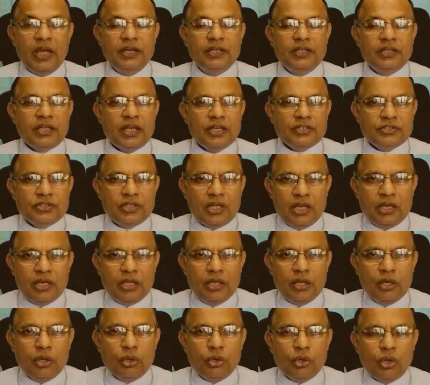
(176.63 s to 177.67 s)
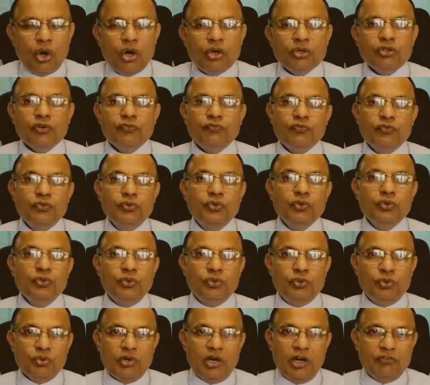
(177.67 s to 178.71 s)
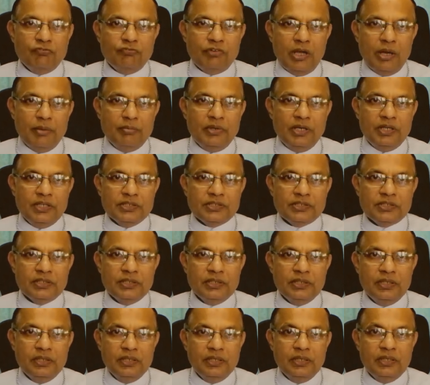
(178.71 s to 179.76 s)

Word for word: and it has done a lot of good to our families.